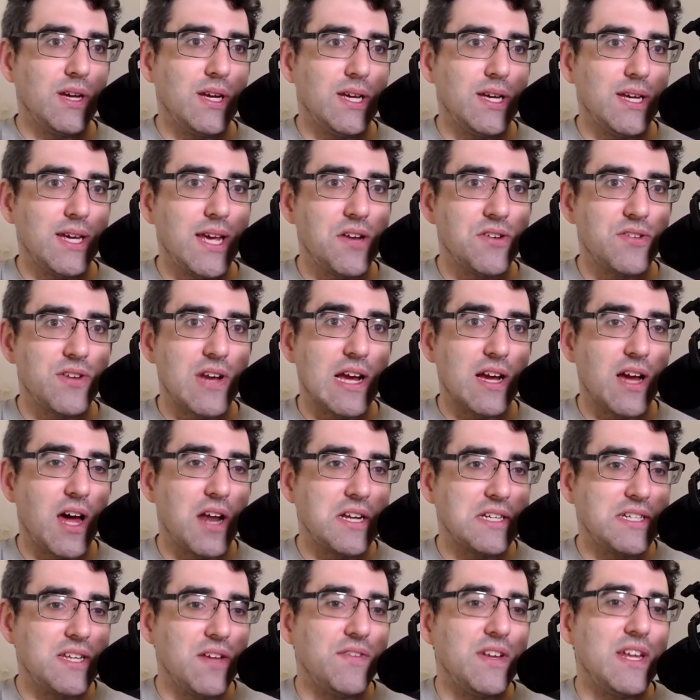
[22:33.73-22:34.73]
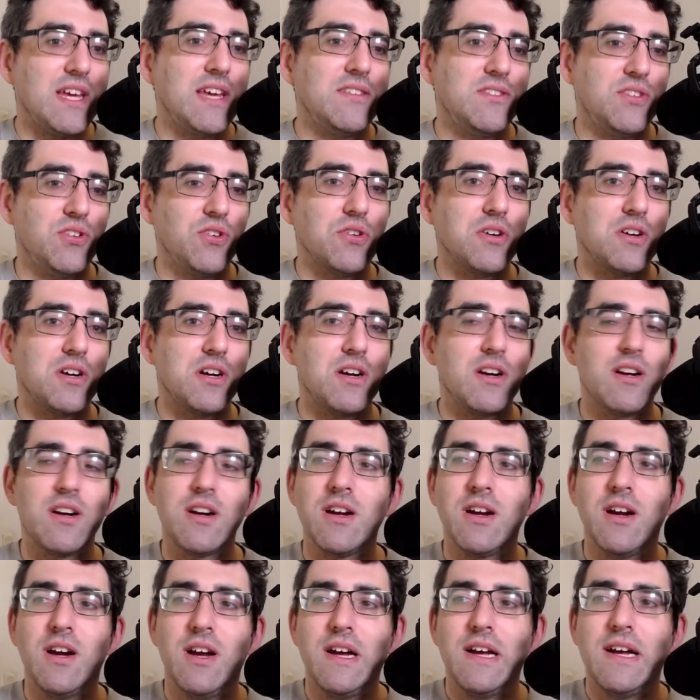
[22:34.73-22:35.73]
internet connectivity is
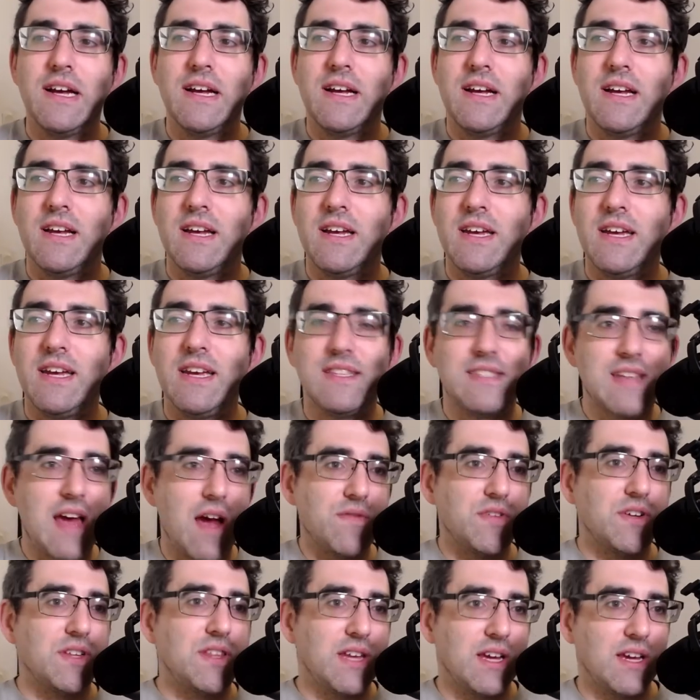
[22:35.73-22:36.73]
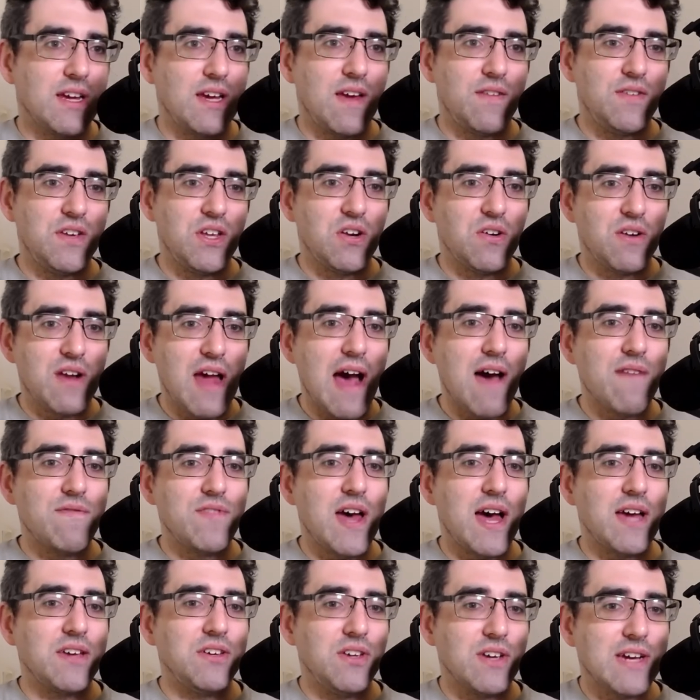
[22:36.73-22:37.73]
it's everything. If you don't have
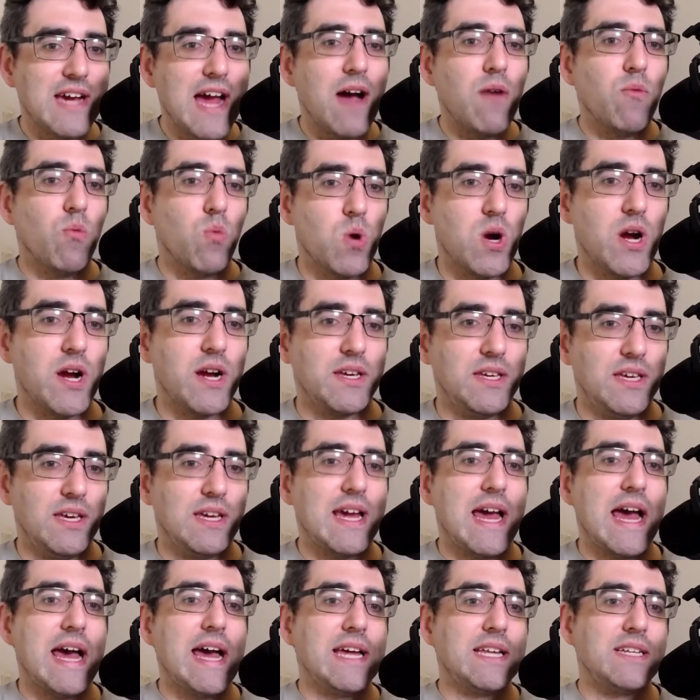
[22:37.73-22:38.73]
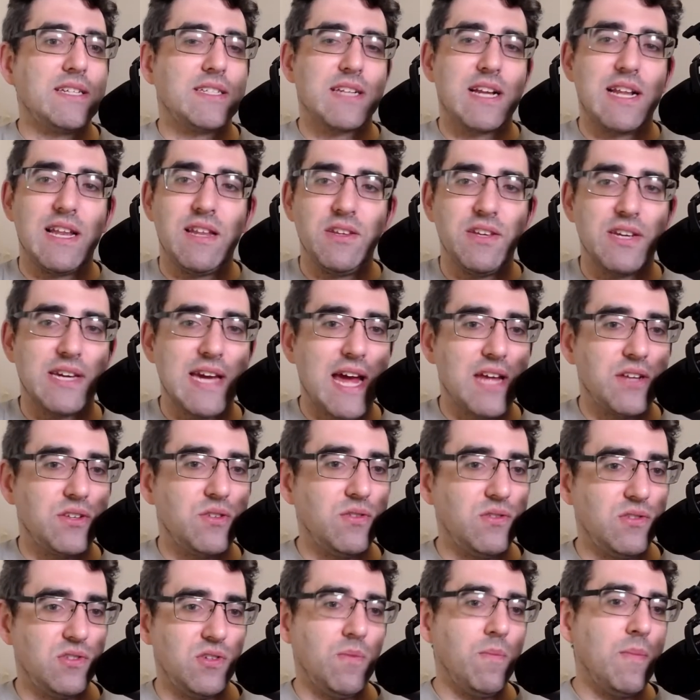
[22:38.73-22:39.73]
that, you can't work. You can't do
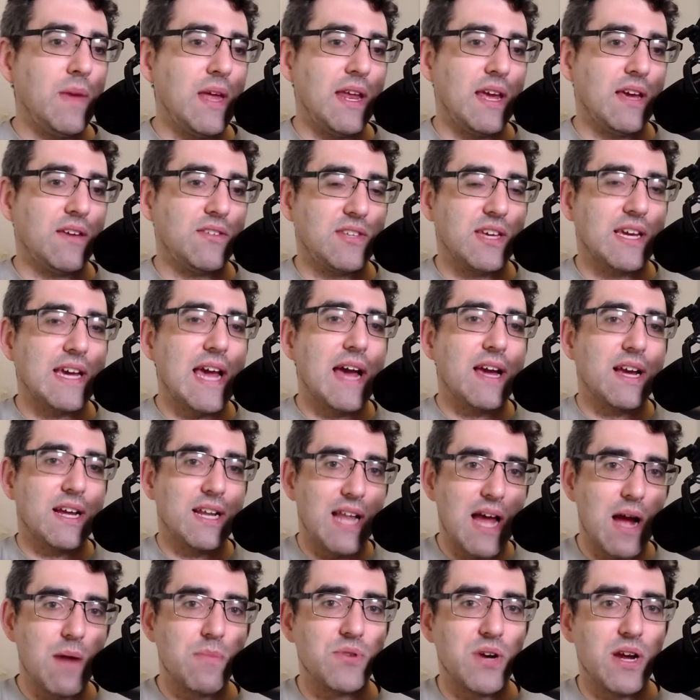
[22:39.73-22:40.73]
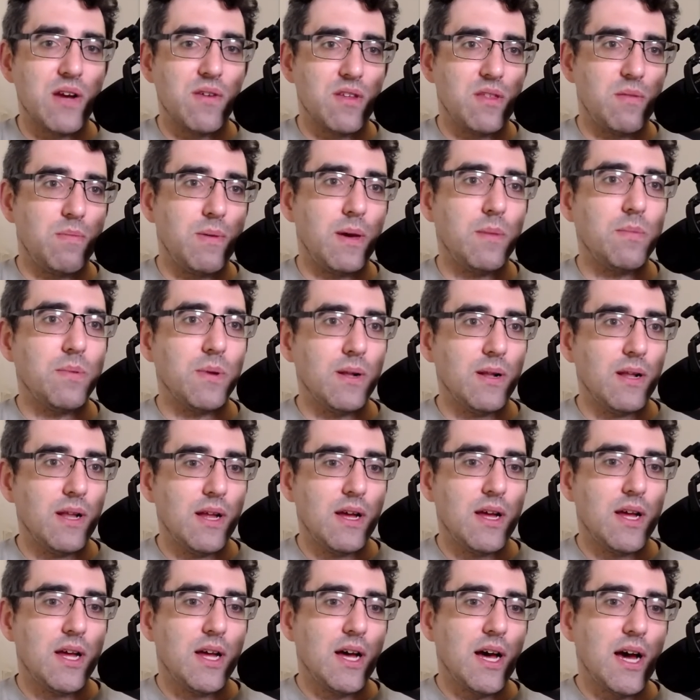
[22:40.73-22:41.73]
Zoom meetings. You can't collaborate with people.
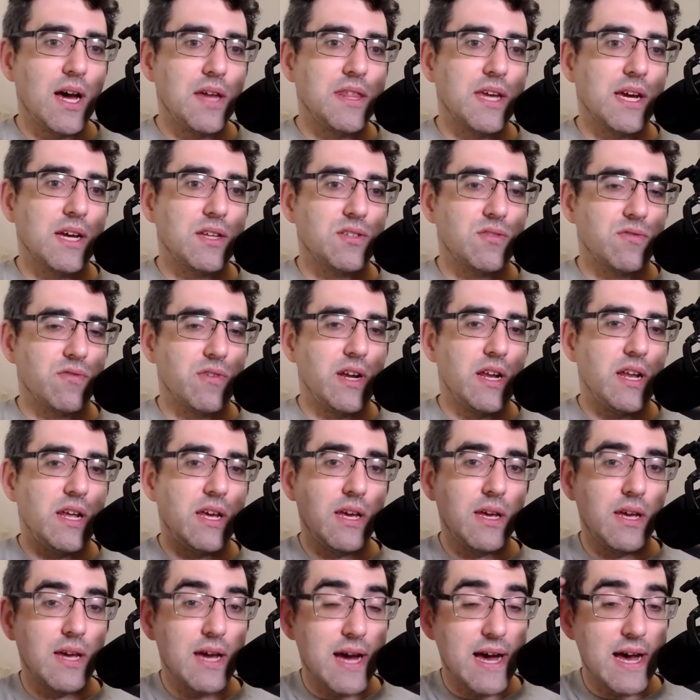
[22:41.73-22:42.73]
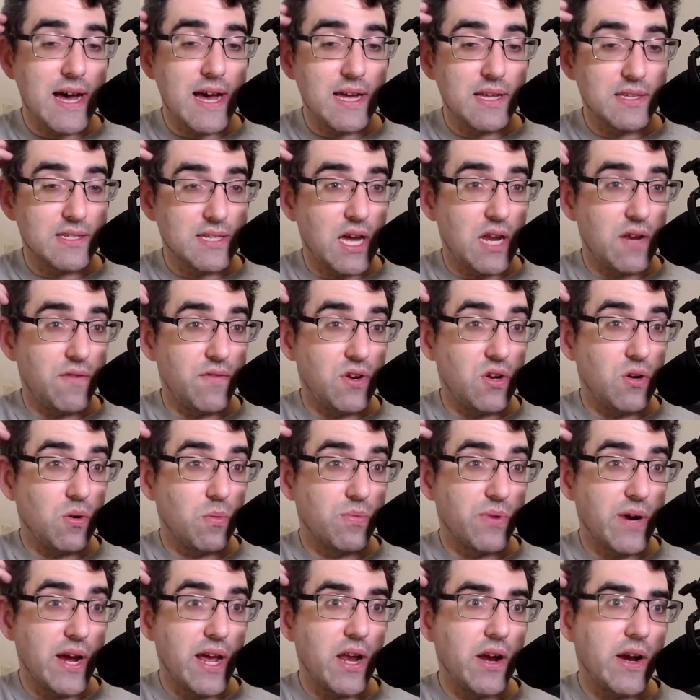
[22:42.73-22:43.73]
I think it's really, it's kind of a
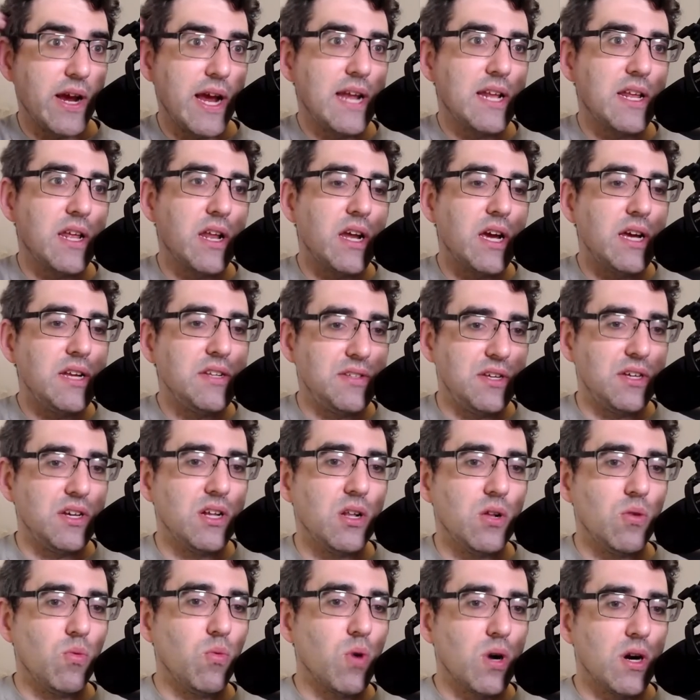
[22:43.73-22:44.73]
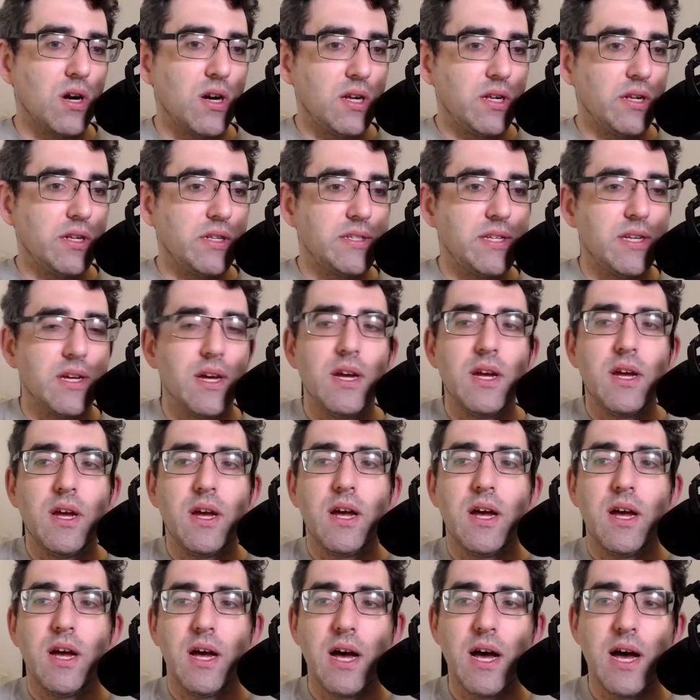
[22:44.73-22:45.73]
no-brainer. In an ideal world,
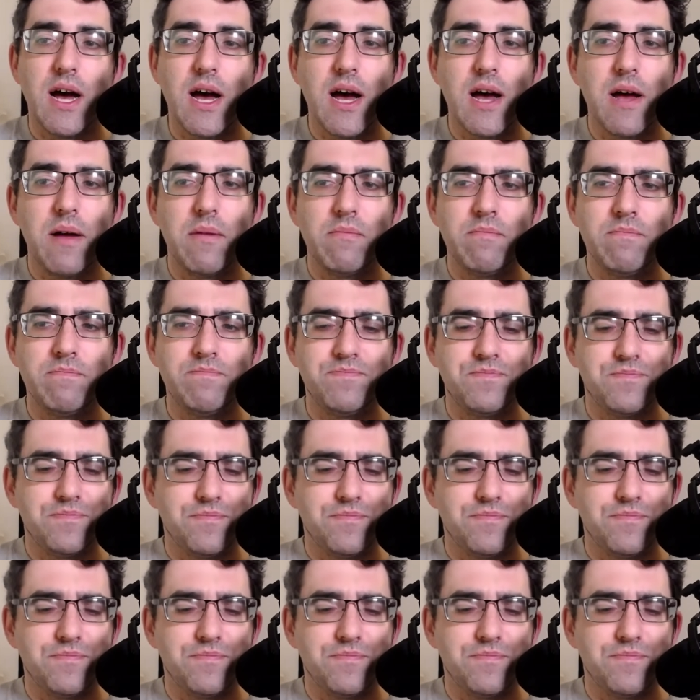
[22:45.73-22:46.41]
you